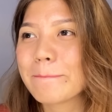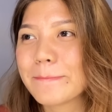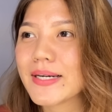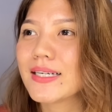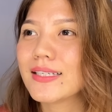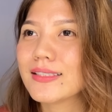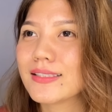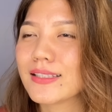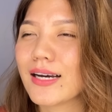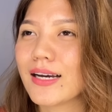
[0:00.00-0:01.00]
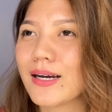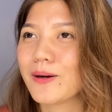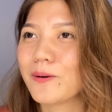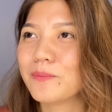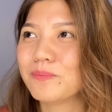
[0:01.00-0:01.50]
But
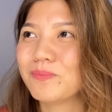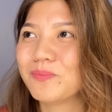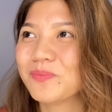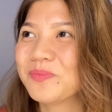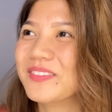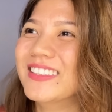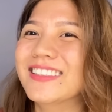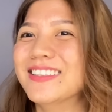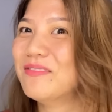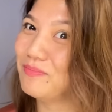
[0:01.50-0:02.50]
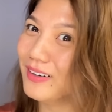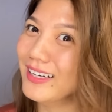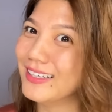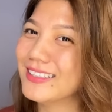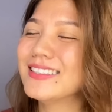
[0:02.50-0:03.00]

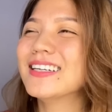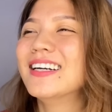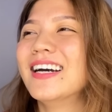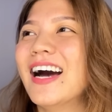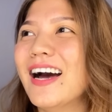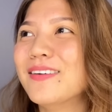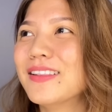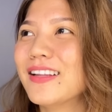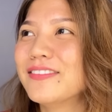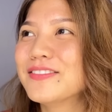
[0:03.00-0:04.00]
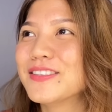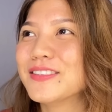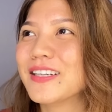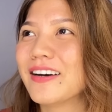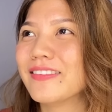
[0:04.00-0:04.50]
but I would love to
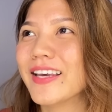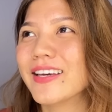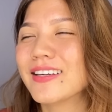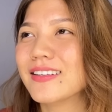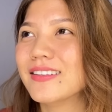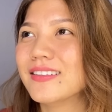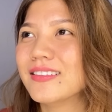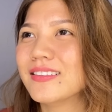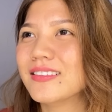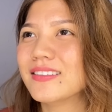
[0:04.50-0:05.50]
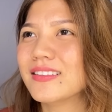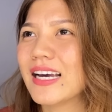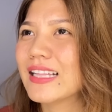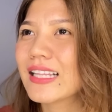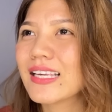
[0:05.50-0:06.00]
have like
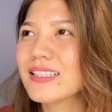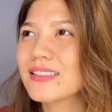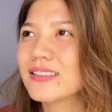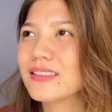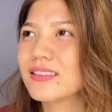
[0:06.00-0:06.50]
at least